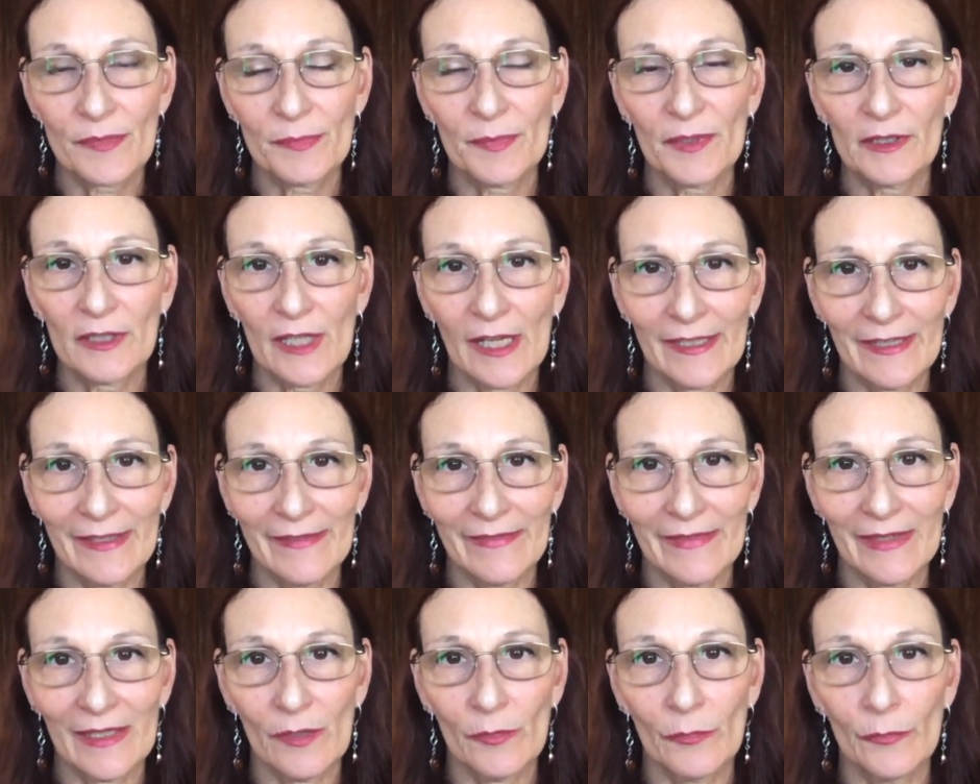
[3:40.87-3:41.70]
But lucky
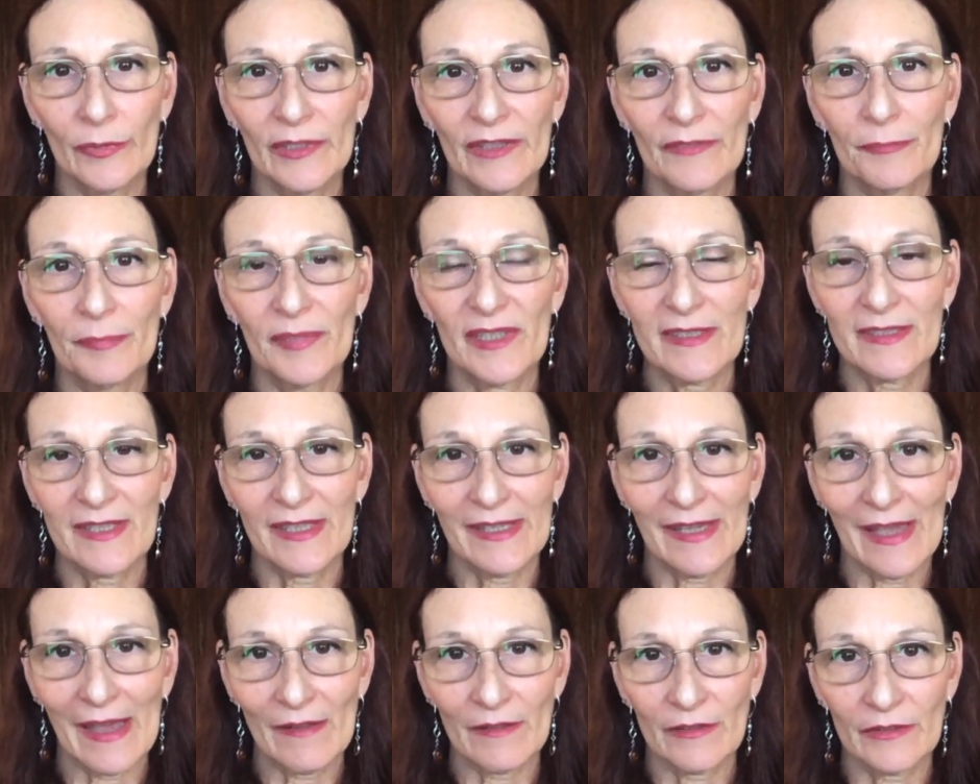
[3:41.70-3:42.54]
thing, we've been
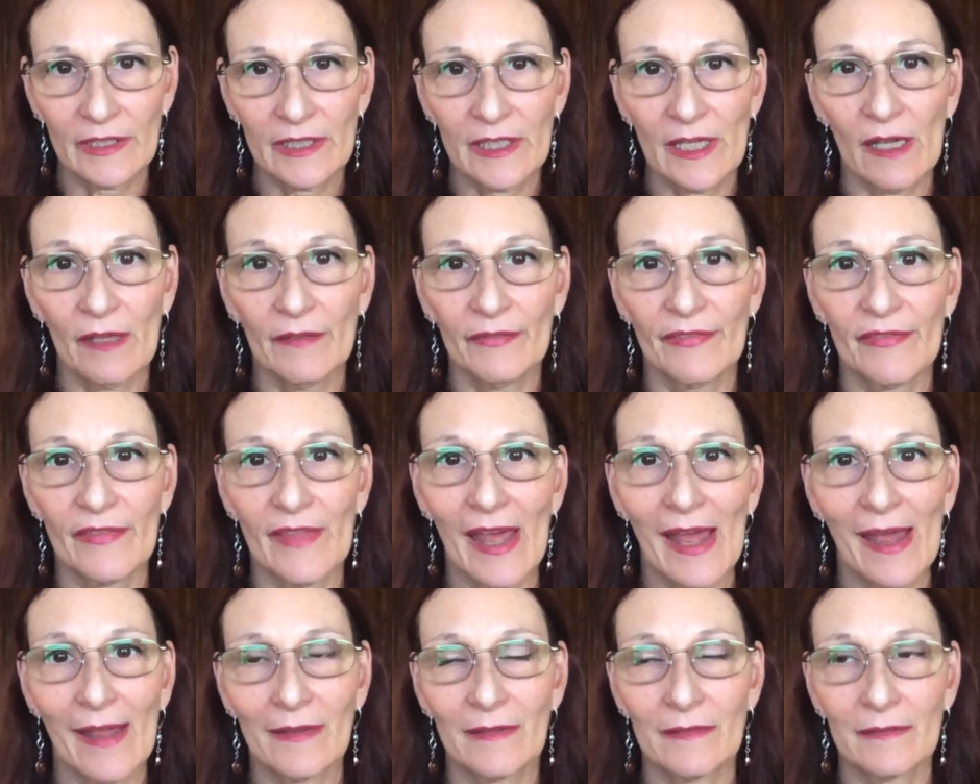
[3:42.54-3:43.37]
together enough
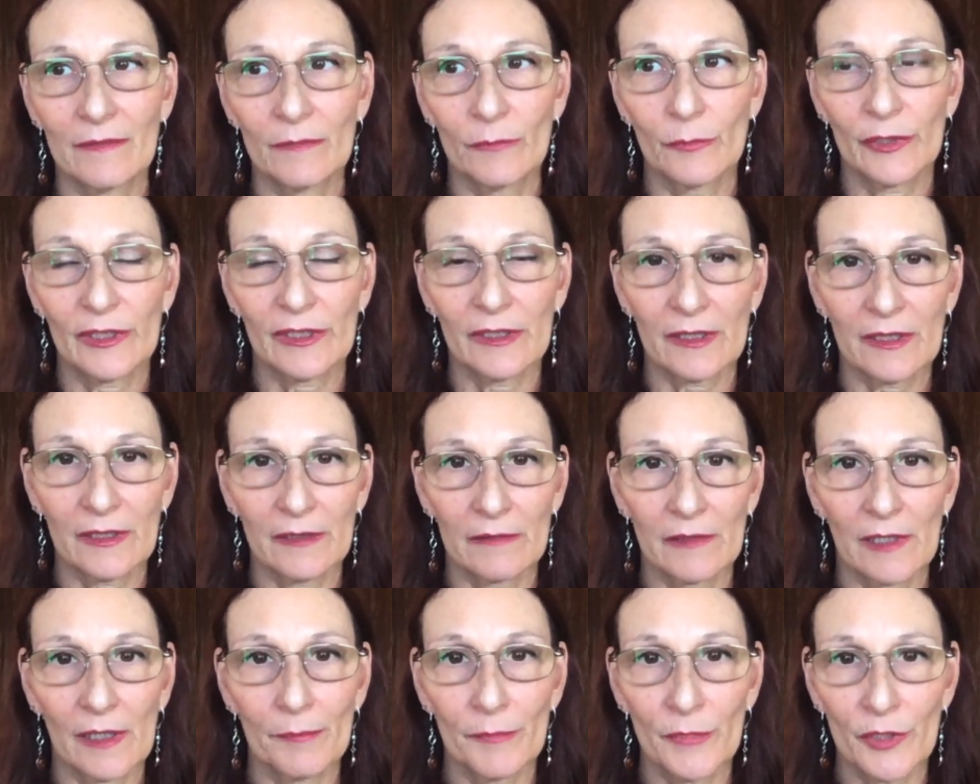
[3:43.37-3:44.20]
that we're
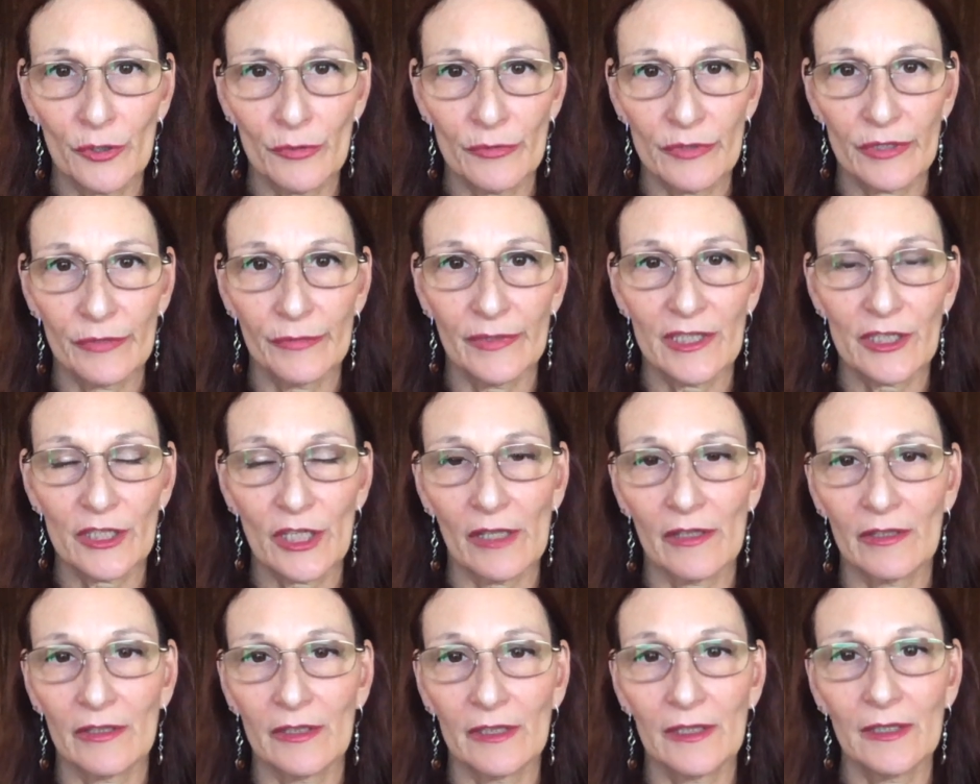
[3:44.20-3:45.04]
immune to each
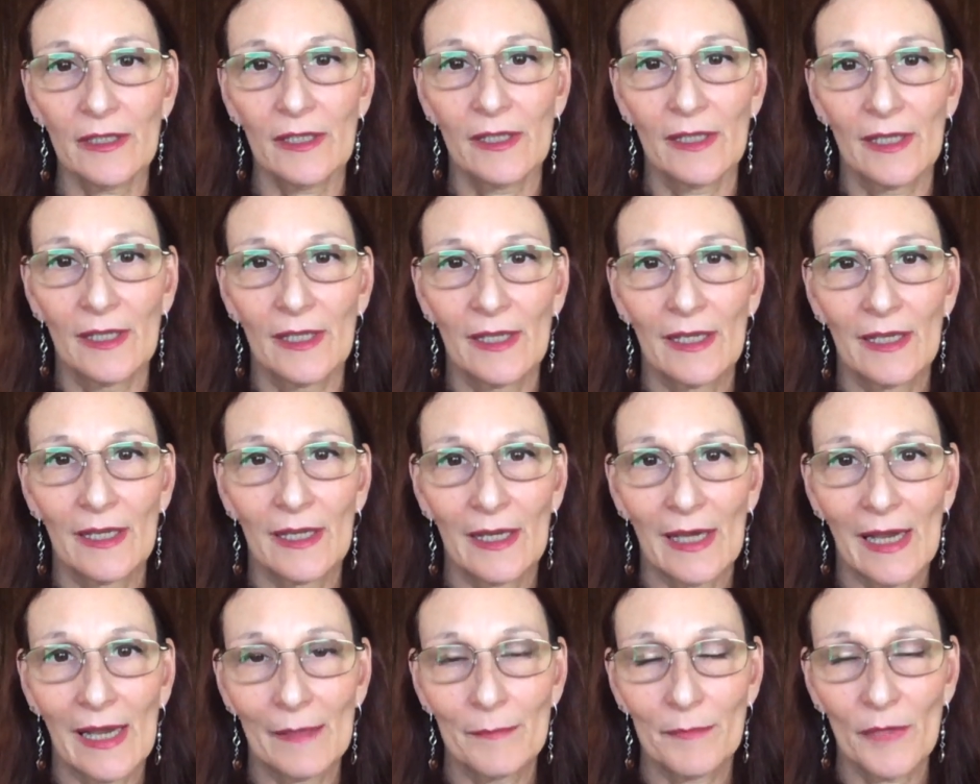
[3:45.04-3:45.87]
other,
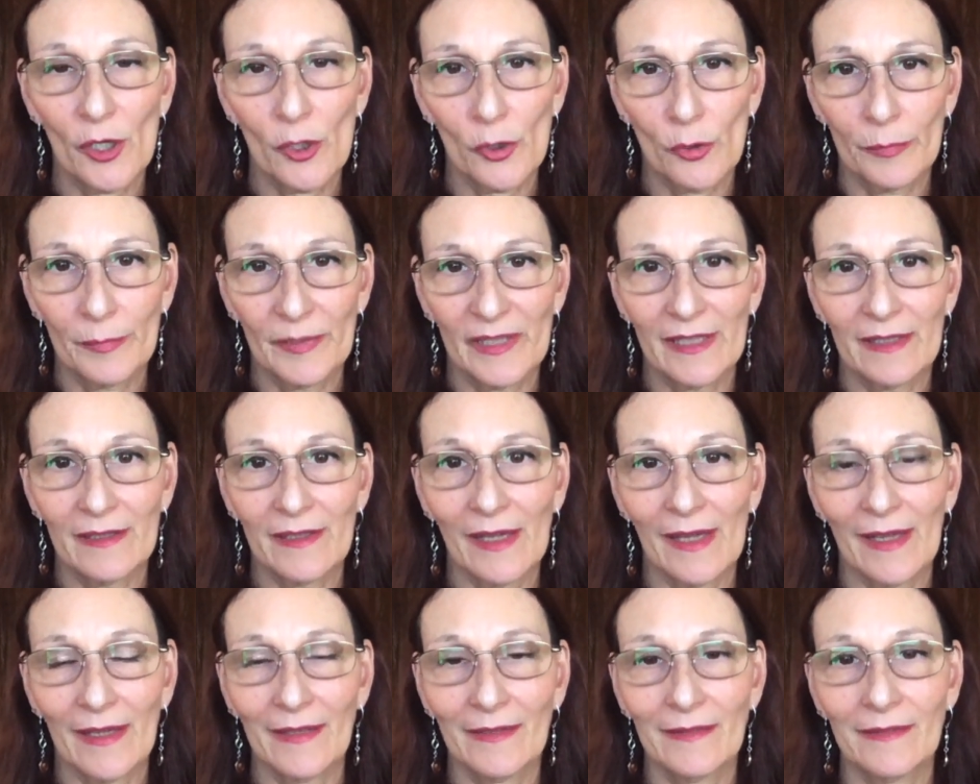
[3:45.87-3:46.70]
I'm hoping.
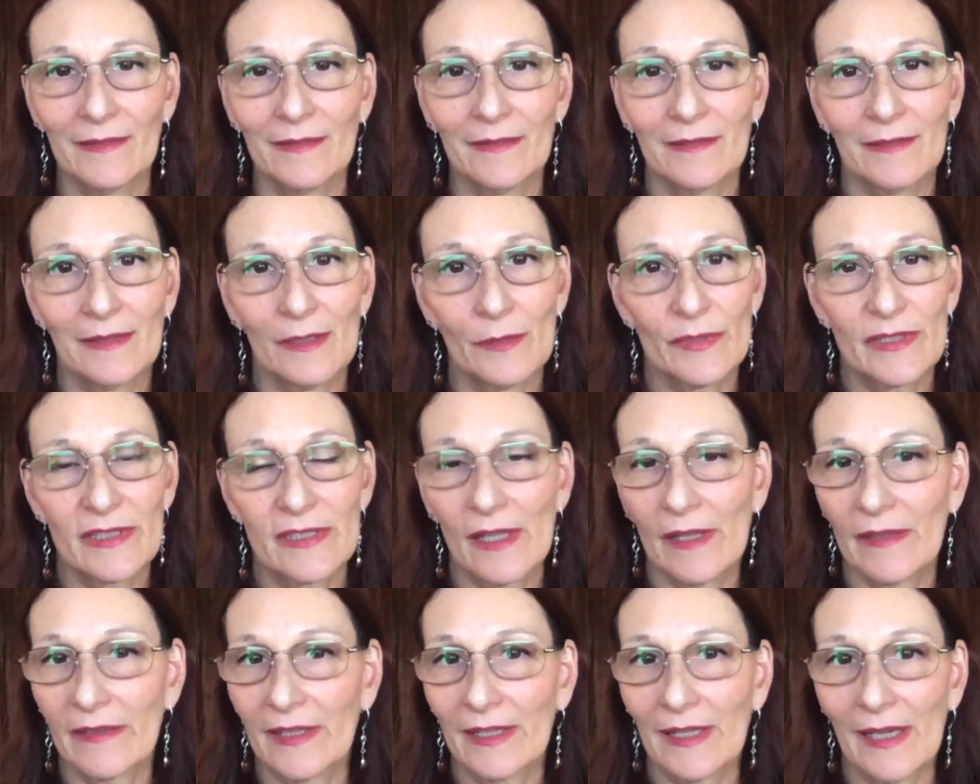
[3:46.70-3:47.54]
And there was
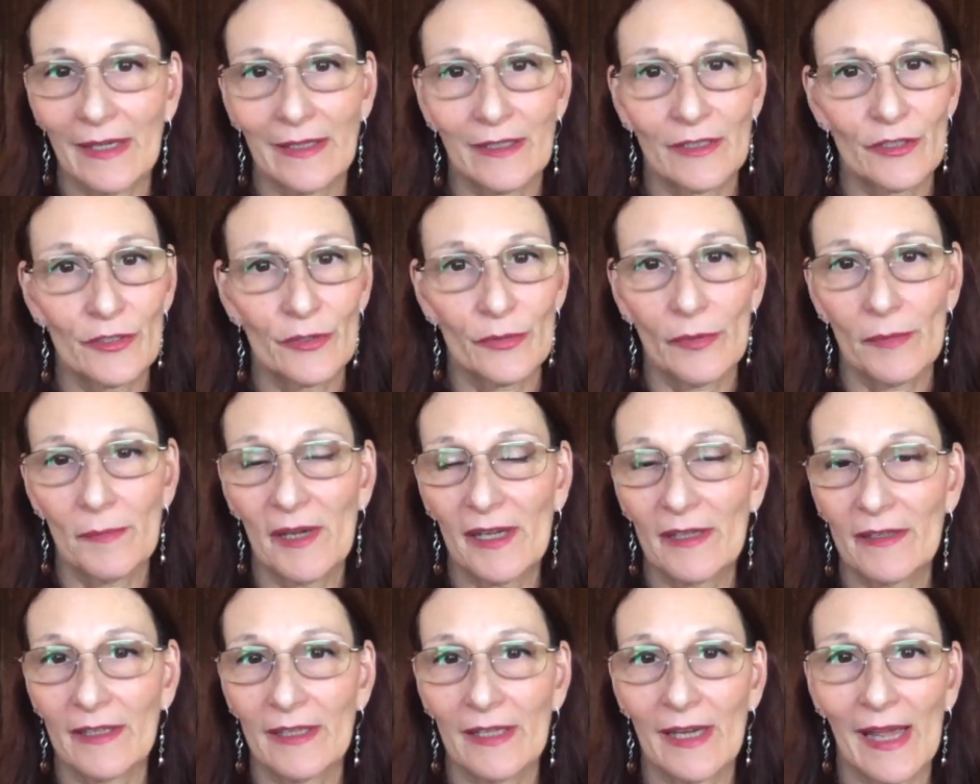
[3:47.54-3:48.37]
nothing I could do
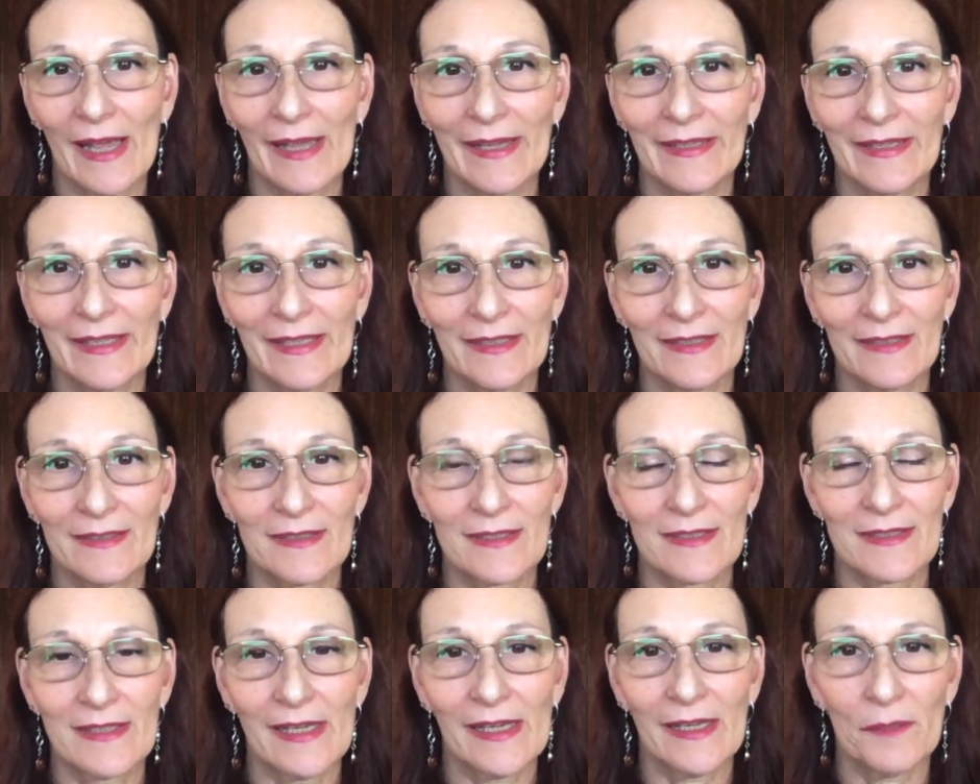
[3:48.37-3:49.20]
about it. I can't
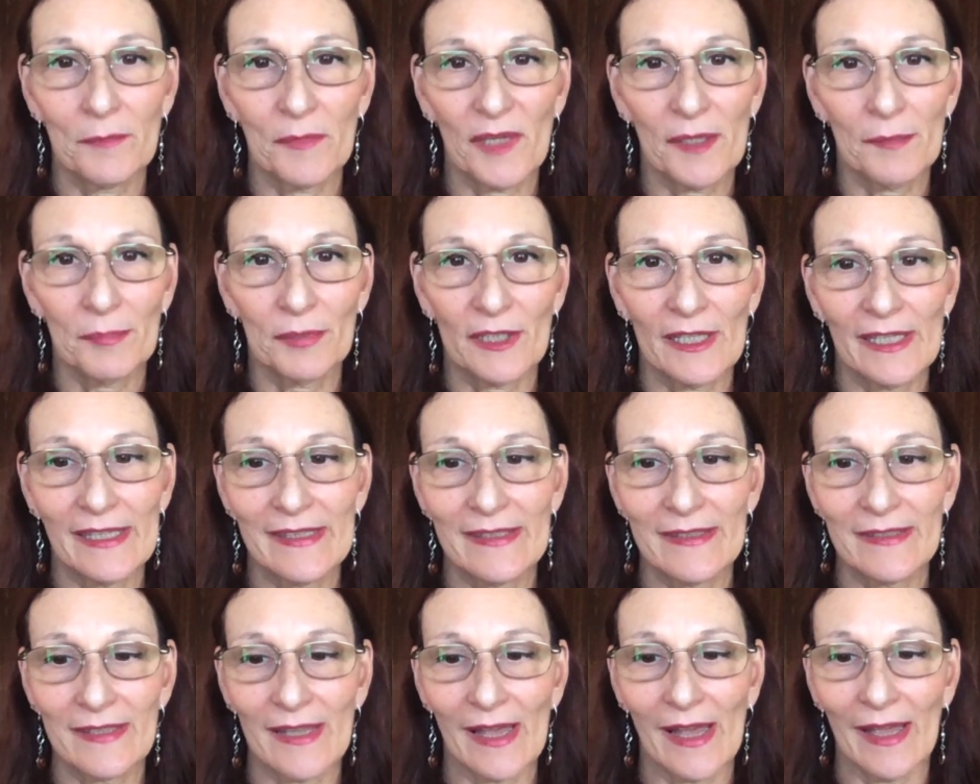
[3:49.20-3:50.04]
stay in my place.